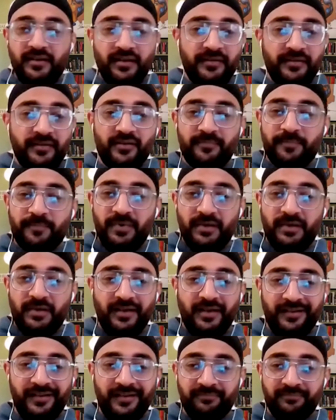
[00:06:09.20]
Uh, you know,
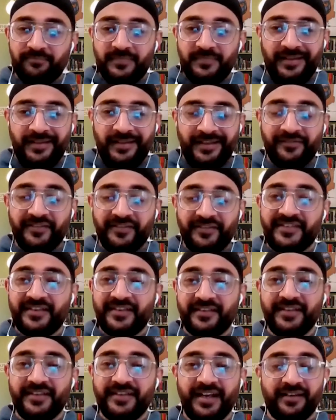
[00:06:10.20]
uh, having
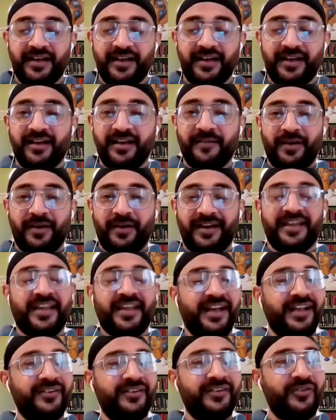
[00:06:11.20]
said that, uh, I
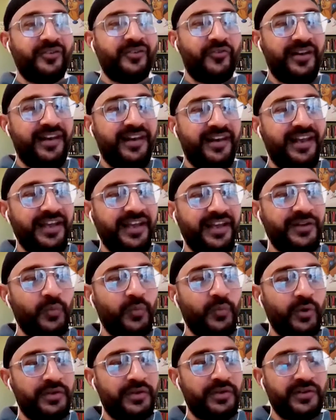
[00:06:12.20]
can relate
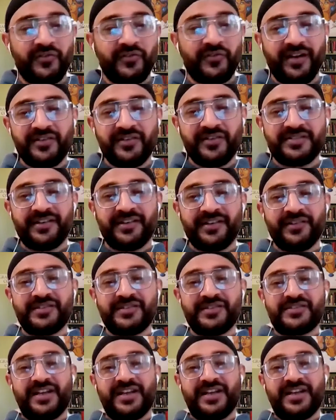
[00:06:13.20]
what you're trying to say
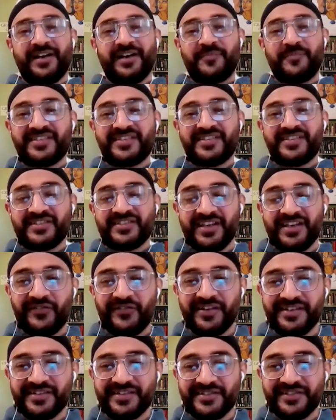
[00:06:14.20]
because uh,
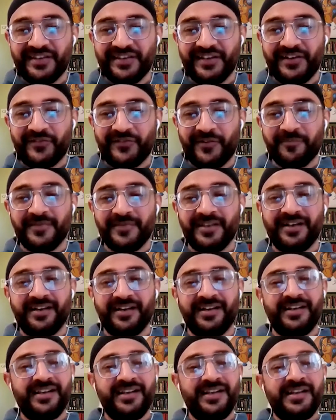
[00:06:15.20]
myself is, you know, from
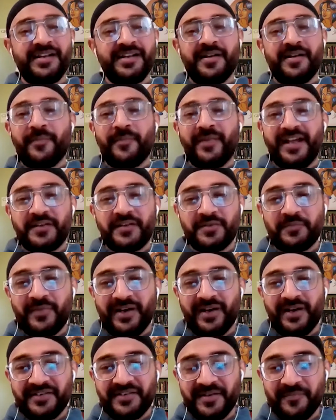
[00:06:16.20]
the management
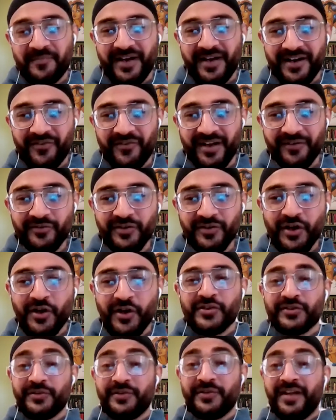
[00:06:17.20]
marketing background.
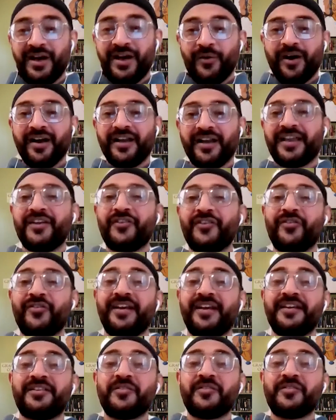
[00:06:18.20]
So now I can
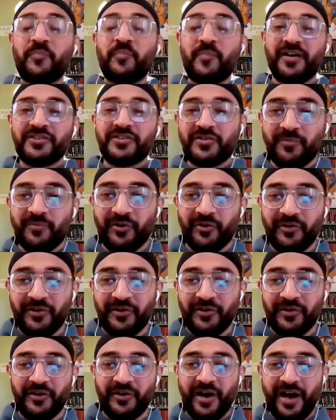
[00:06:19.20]
relate much more,
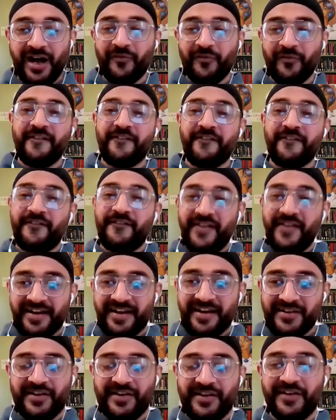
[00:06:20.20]
you know, how
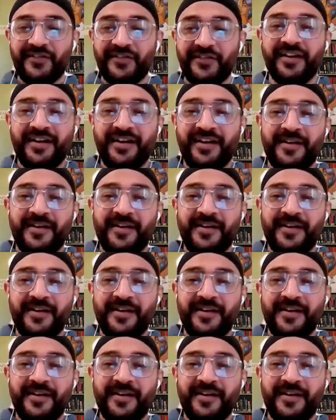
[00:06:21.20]
effective